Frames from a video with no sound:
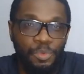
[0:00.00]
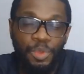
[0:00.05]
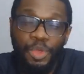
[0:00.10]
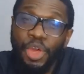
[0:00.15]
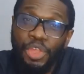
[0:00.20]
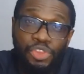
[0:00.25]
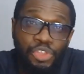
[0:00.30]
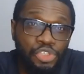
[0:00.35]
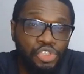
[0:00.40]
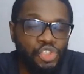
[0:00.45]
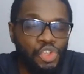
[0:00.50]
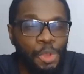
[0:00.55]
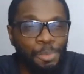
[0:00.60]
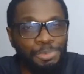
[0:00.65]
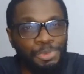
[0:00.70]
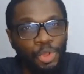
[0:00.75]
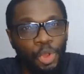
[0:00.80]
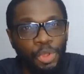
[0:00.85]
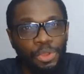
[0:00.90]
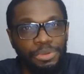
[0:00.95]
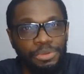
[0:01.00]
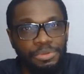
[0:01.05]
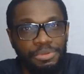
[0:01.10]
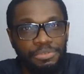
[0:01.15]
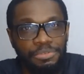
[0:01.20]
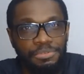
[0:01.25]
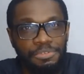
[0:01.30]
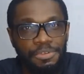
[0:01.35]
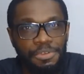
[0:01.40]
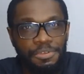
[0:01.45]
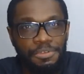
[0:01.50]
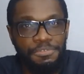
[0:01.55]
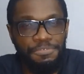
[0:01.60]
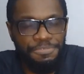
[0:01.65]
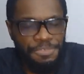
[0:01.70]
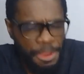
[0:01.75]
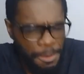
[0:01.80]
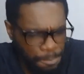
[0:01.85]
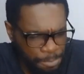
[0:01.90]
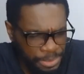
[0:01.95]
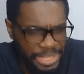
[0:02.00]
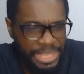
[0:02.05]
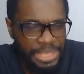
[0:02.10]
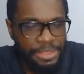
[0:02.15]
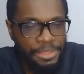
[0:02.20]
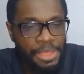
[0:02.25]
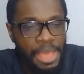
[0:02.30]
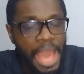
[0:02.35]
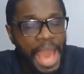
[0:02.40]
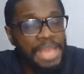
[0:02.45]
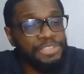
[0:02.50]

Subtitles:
We got the job done. Fair play.